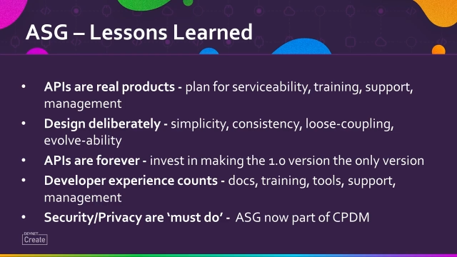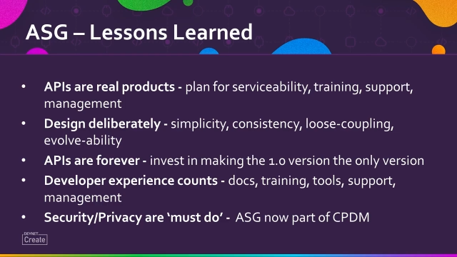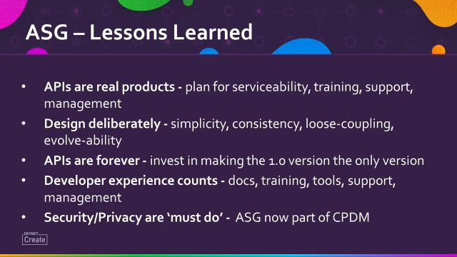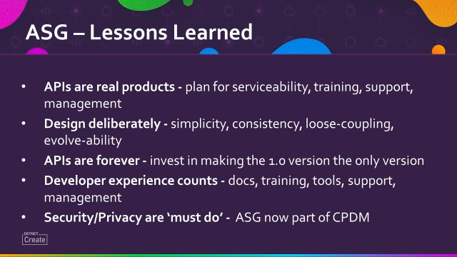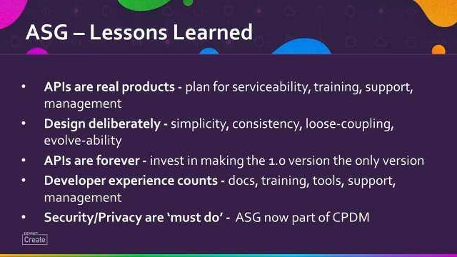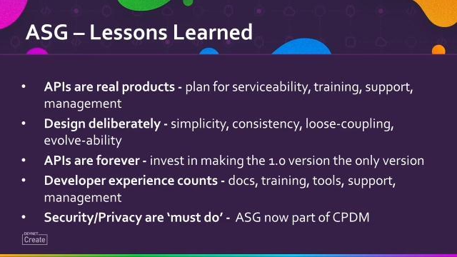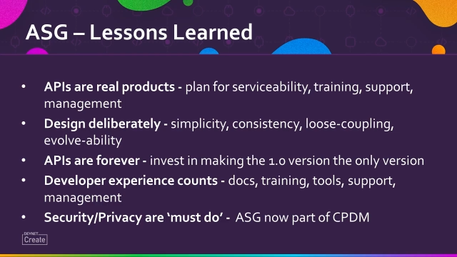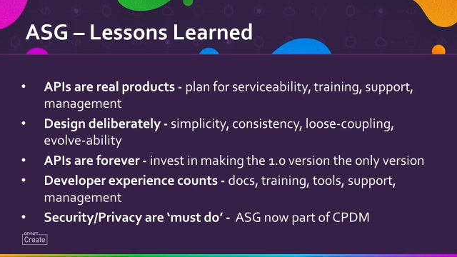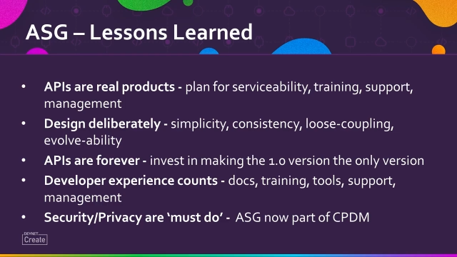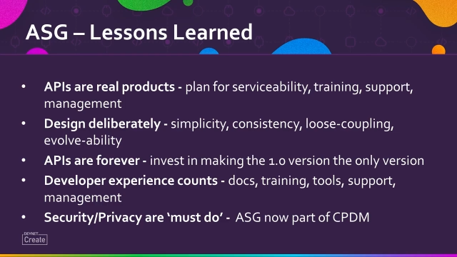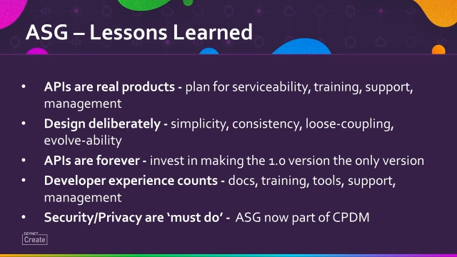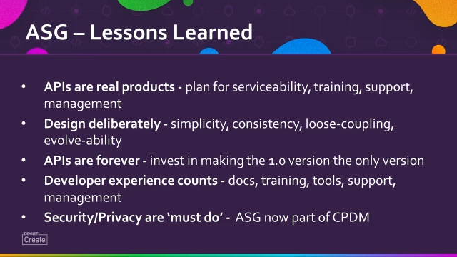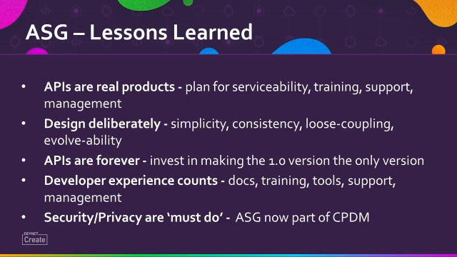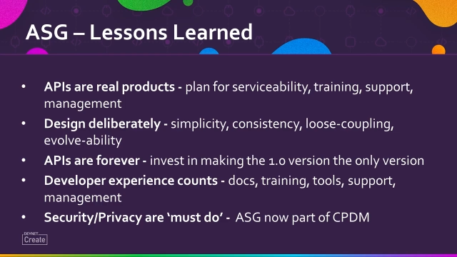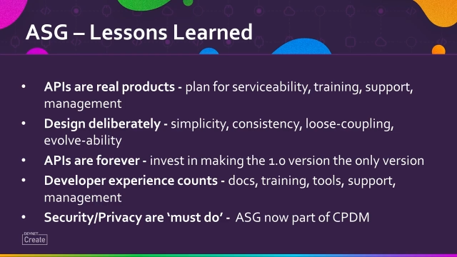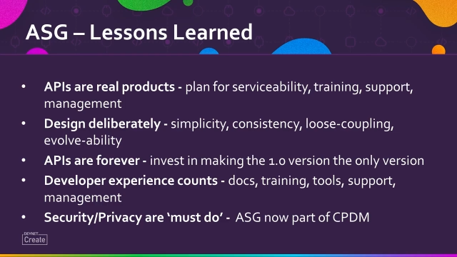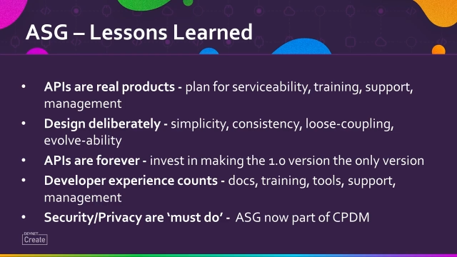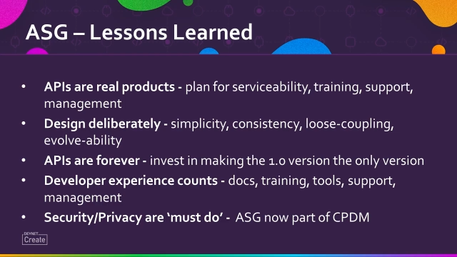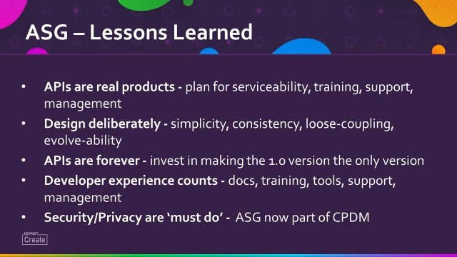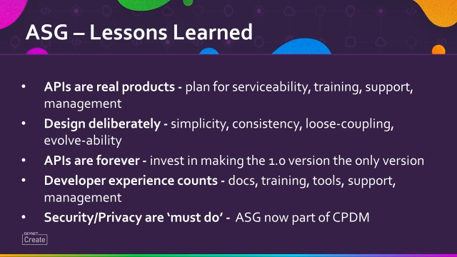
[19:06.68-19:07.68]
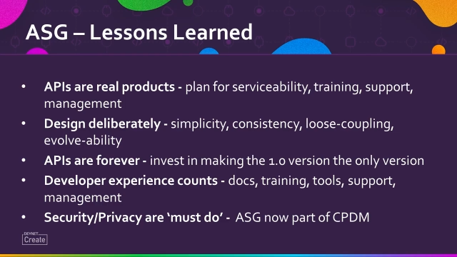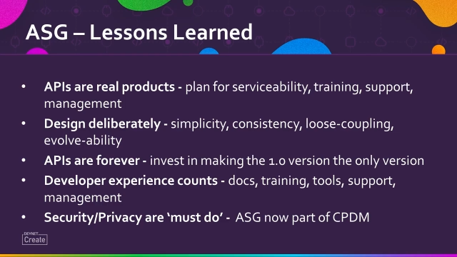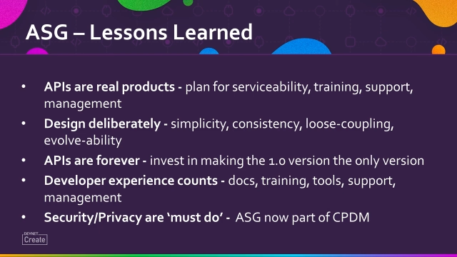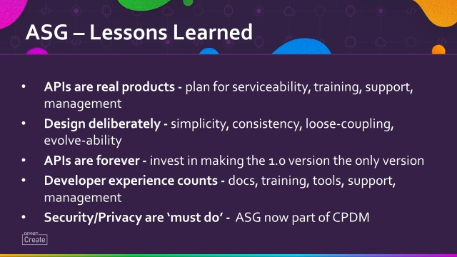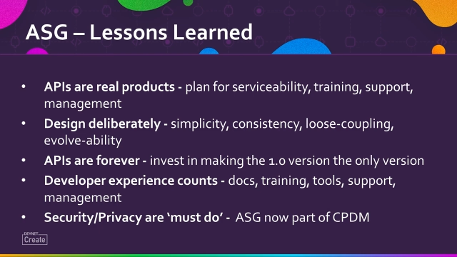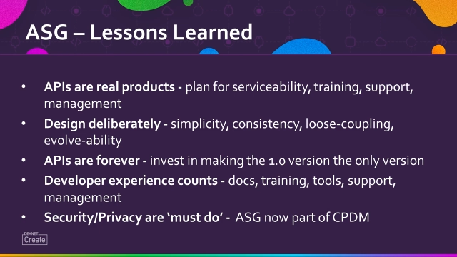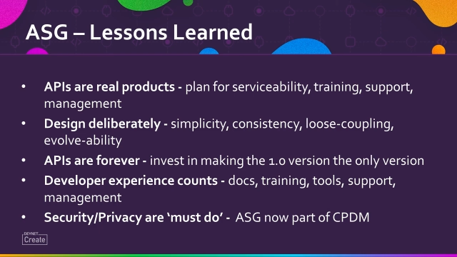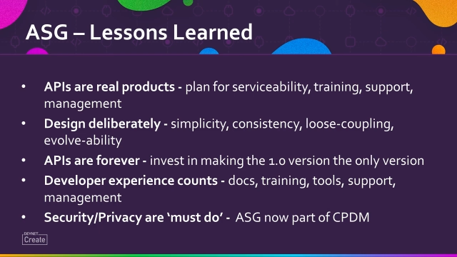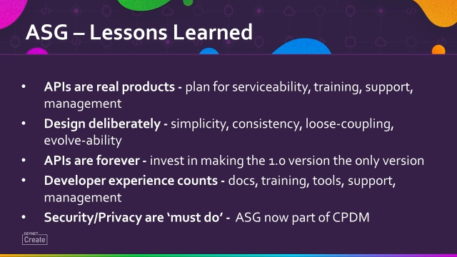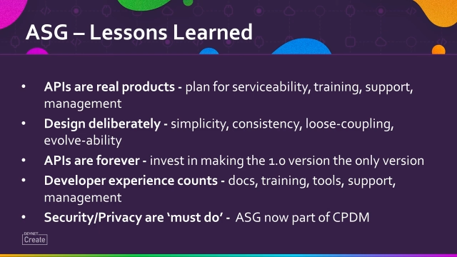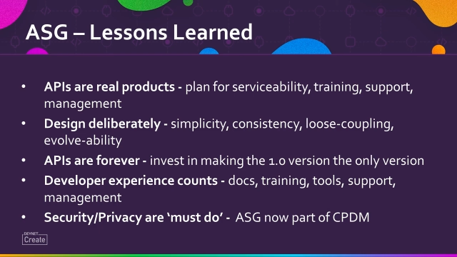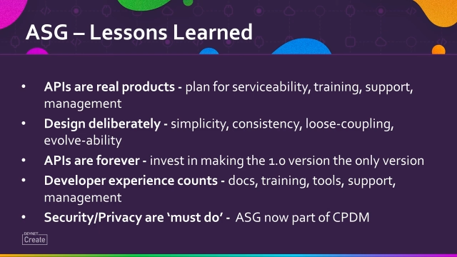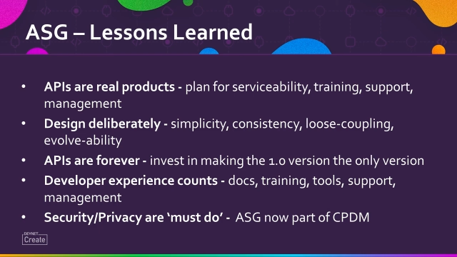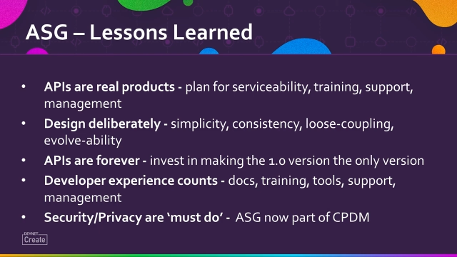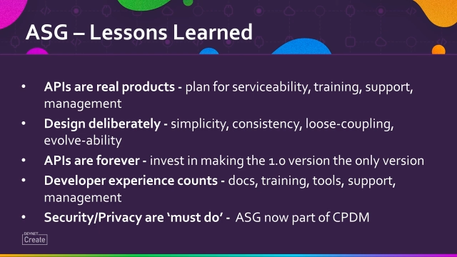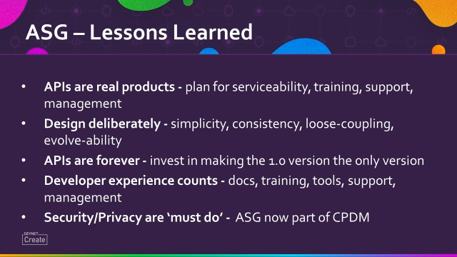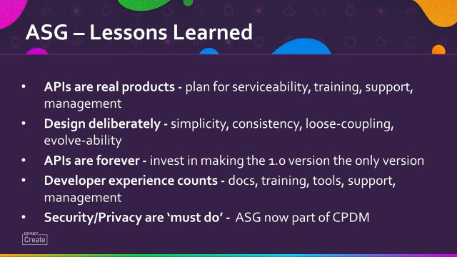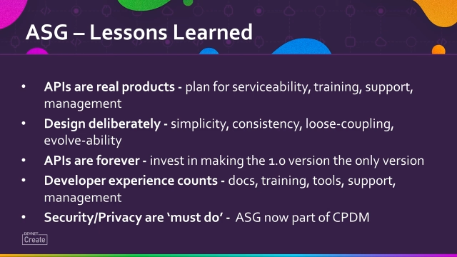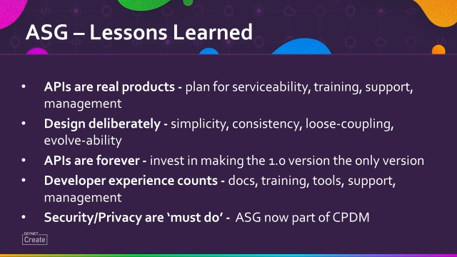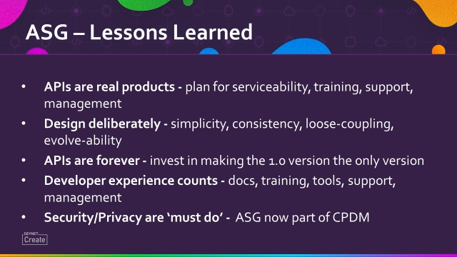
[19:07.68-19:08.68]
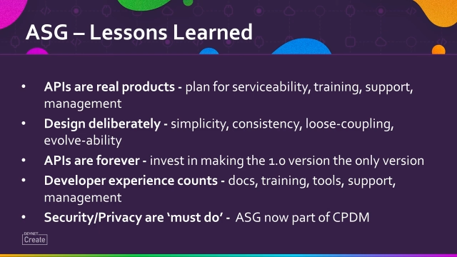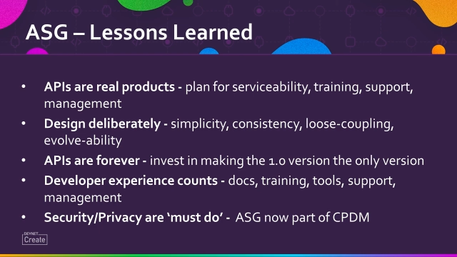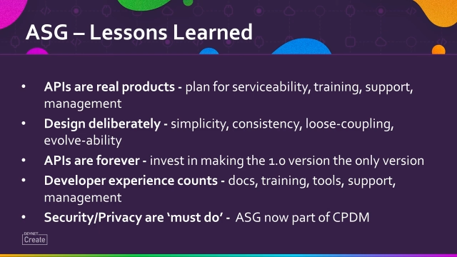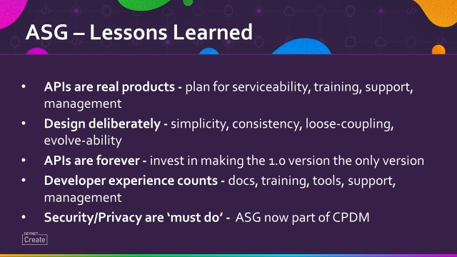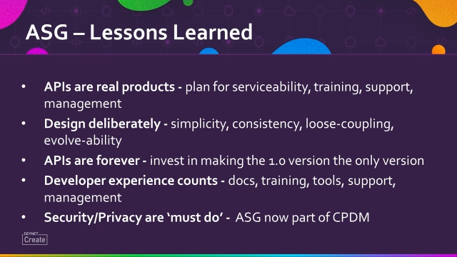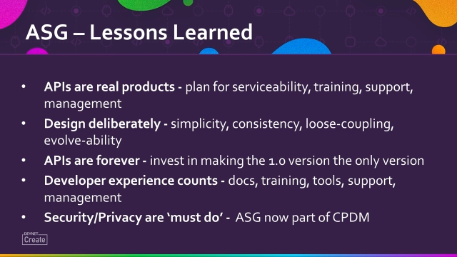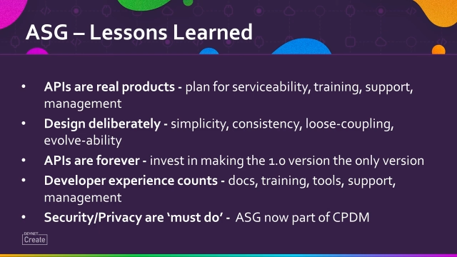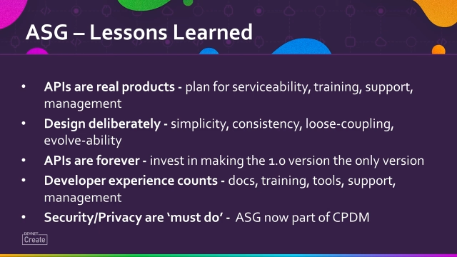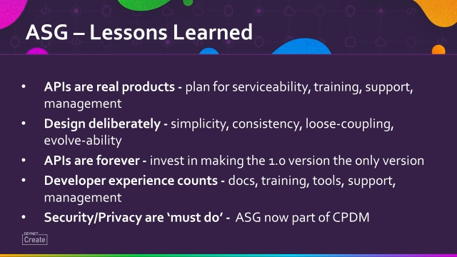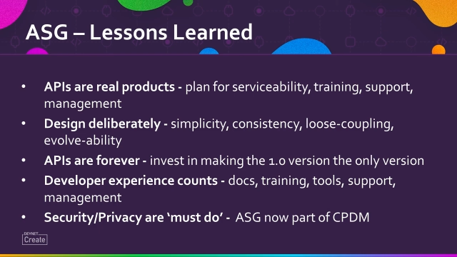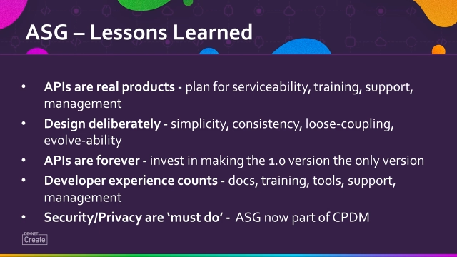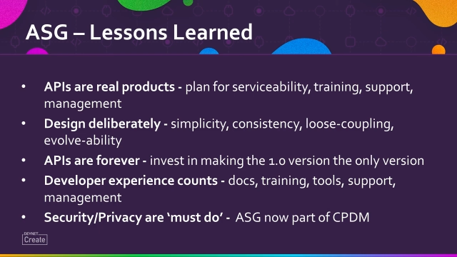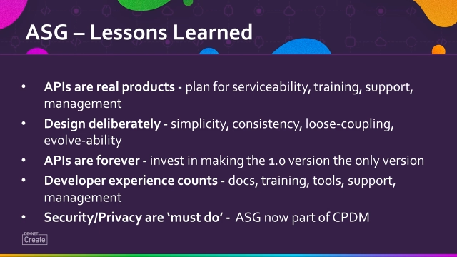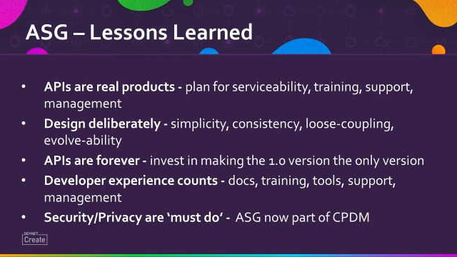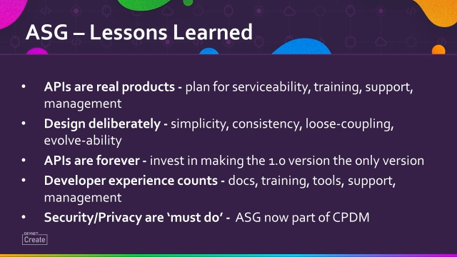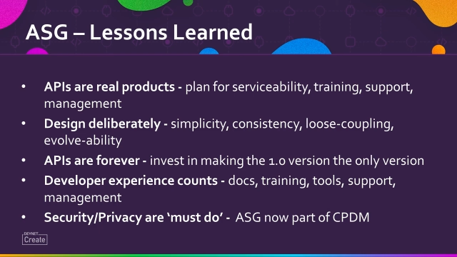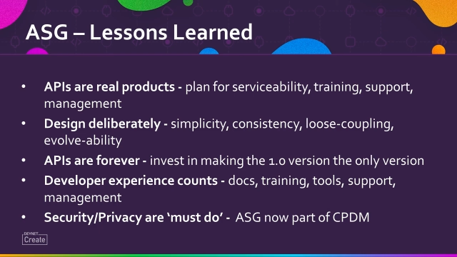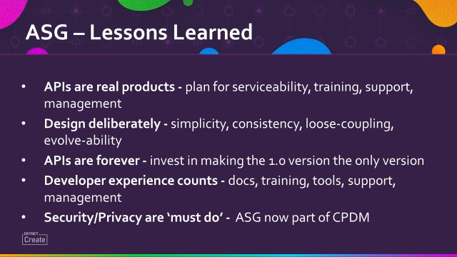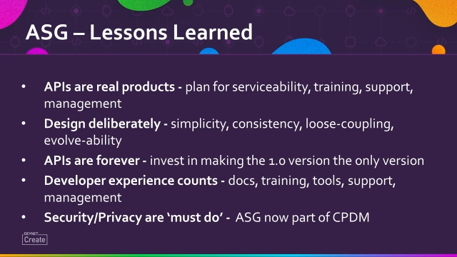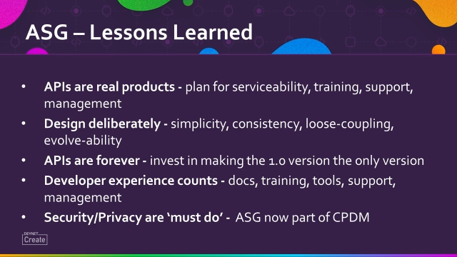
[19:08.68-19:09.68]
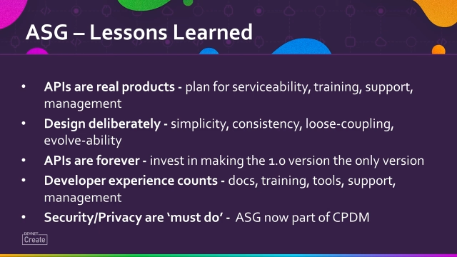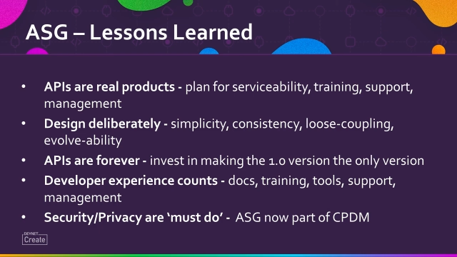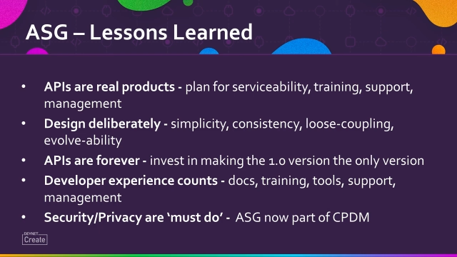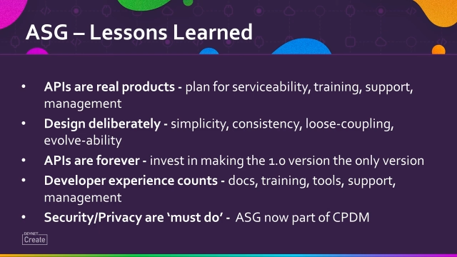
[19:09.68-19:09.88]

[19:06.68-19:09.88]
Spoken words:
(no speaker visible)